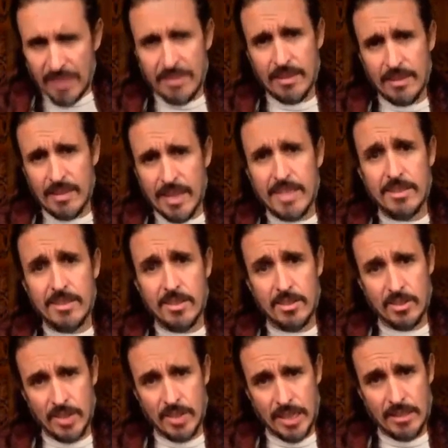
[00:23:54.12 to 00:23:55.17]
The light is going
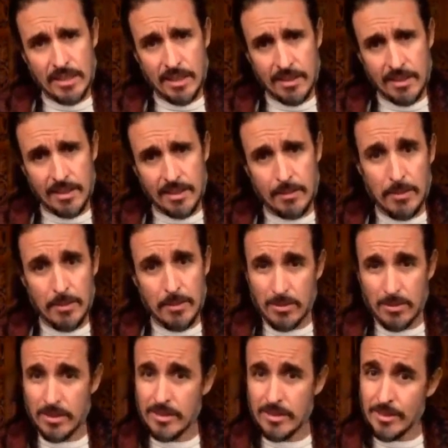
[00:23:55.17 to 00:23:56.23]
to shine on that thing. People are
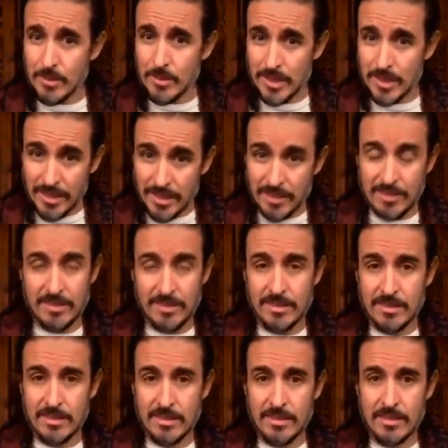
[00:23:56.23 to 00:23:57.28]
going to see what it is.
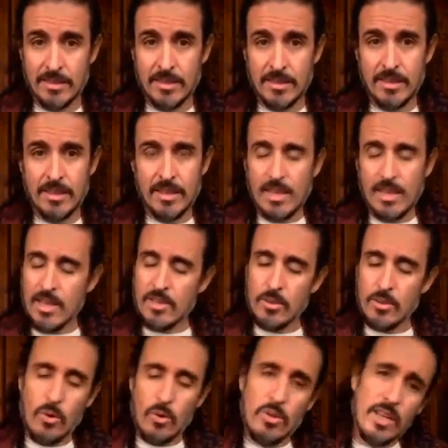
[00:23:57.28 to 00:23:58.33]

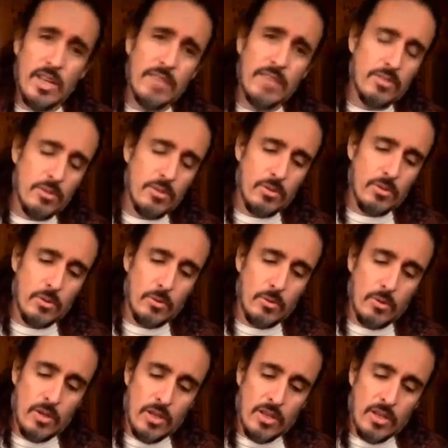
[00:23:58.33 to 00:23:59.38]
So all you have to do to
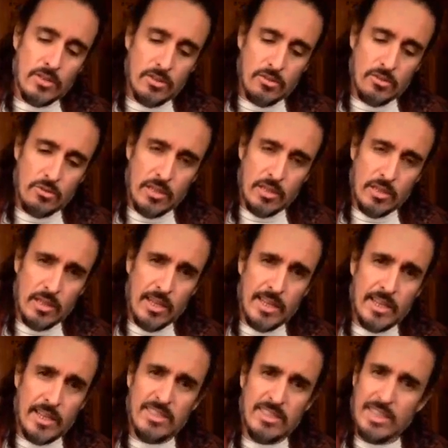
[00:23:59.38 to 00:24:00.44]
destroy a lie
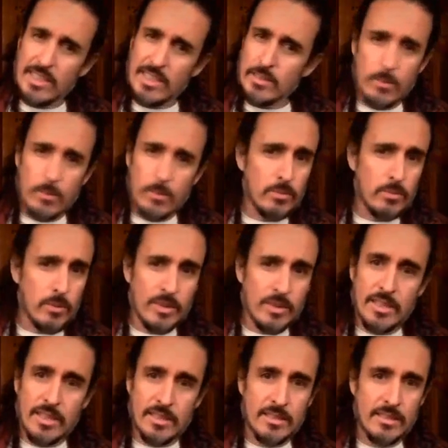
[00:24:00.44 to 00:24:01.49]
is expose what it
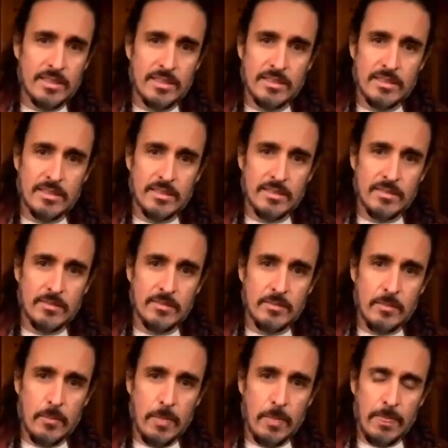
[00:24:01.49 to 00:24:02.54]
is.
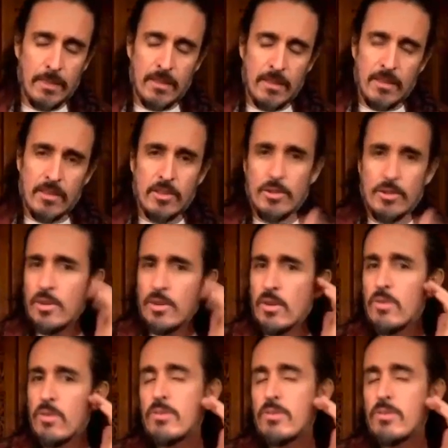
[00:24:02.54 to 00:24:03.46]
You don't